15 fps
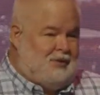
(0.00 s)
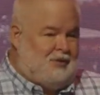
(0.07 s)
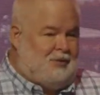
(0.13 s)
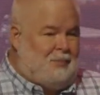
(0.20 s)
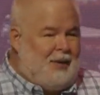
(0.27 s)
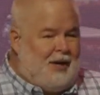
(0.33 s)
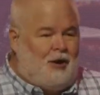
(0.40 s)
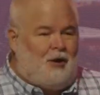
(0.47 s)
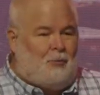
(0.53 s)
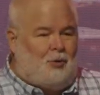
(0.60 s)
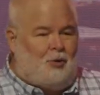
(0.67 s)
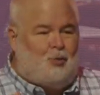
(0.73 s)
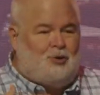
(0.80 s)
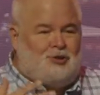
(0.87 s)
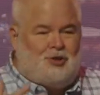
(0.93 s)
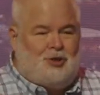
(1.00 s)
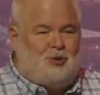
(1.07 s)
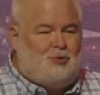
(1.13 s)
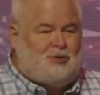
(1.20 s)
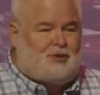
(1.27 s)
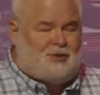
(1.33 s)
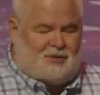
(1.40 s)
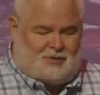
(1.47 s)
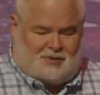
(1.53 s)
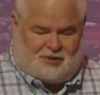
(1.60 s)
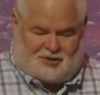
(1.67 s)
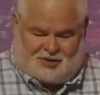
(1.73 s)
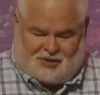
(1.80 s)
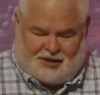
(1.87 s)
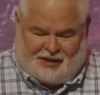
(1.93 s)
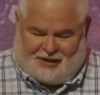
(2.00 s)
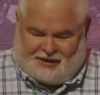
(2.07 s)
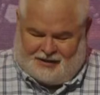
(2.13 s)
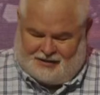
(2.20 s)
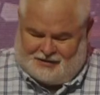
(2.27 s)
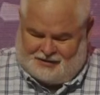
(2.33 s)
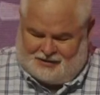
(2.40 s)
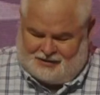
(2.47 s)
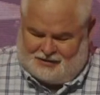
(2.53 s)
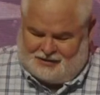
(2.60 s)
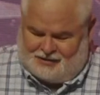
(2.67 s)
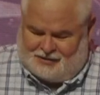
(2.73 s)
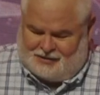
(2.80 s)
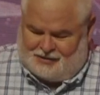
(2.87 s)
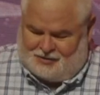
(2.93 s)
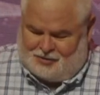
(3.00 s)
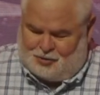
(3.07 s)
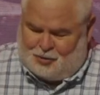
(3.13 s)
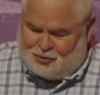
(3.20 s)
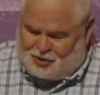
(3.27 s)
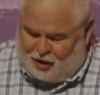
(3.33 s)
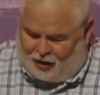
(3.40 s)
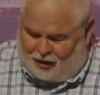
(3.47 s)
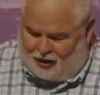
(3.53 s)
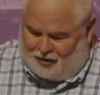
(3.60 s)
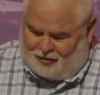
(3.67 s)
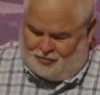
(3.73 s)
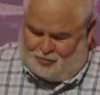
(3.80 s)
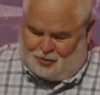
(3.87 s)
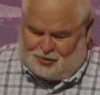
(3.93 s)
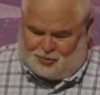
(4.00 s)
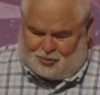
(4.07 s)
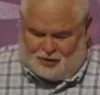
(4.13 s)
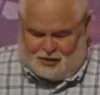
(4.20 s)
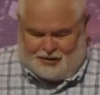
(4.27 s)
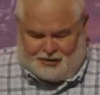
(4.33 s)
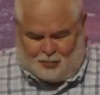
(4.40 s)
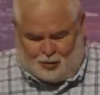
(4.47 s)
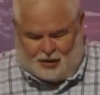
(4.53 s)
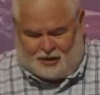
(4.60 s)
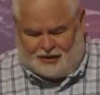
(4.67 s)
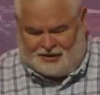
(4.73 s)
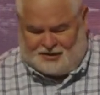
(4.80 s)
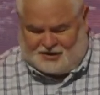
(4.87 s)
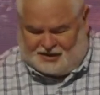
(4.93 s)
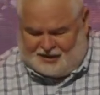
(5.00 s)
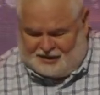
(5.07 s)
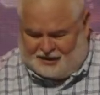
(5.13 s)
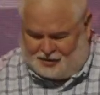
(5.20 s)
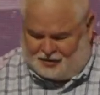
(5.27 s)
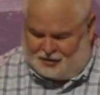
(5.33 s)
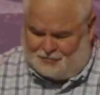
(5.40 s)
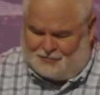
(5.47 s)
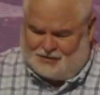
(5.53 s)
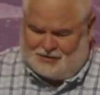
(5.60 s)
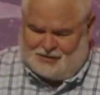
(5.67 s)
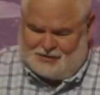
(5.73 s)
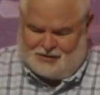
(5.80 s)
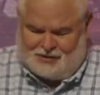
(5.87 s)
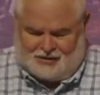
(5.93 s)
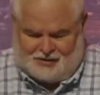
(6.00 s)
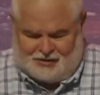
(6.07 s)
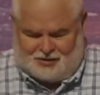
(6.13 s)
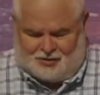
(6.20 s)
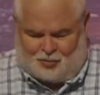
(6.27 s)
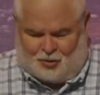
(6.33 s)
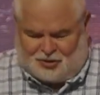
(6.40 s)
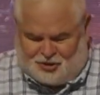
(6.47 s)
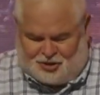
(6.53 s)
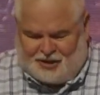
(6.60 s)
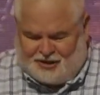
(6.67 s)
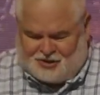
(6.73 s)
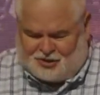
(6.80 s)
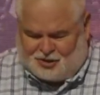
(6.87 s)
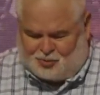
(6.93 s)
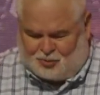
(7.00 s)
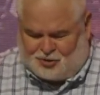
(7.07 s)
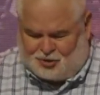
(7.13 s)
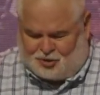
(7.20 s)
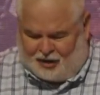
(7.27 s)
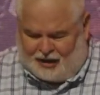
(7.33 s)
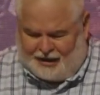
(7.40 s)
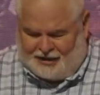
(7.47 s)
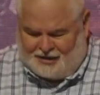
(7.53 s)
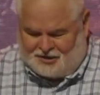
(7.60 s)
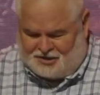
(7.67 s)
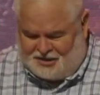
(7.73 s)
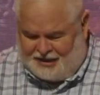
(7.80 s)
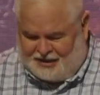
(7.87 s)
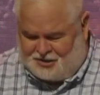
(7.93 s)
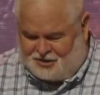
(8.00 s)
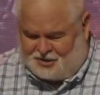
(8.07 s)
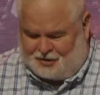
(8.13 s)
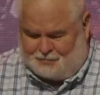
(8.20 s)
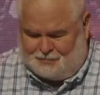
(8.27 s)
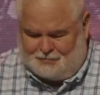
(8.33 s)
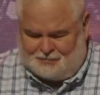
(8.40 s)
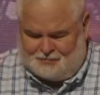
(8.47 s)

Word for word: The parable was used to see whose heart was really willing to hear what Jesus was trying to teach them